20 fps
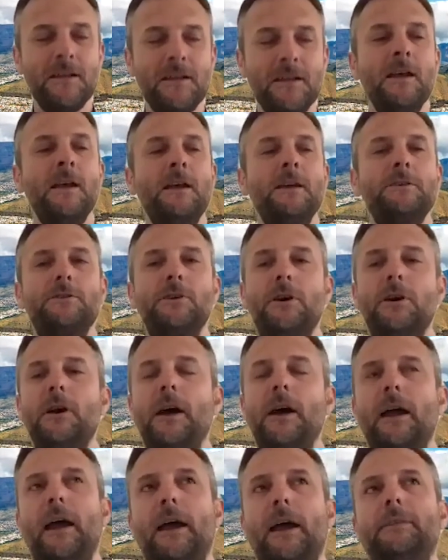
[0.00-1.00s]
So
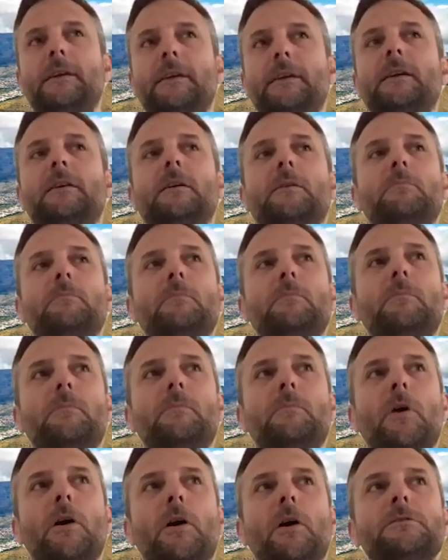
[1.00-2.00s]
I think
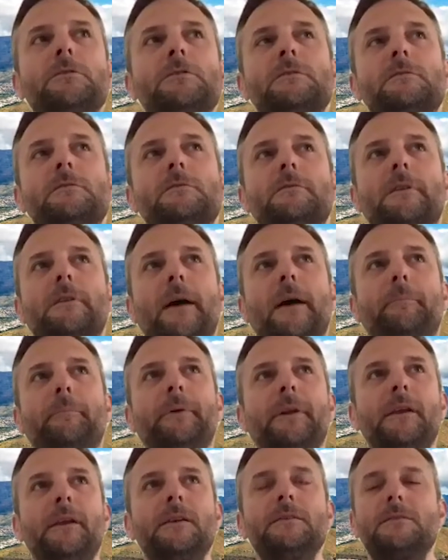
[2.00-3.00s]
most
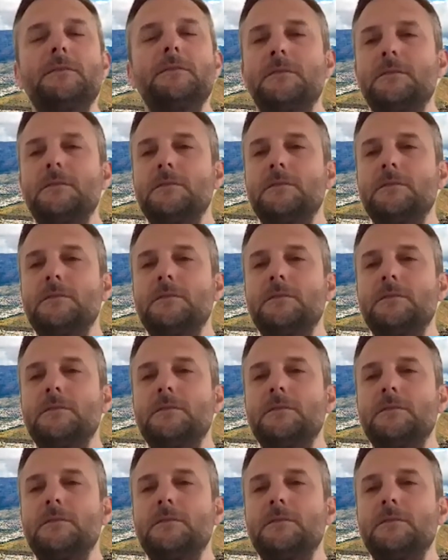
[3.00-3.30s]
companies,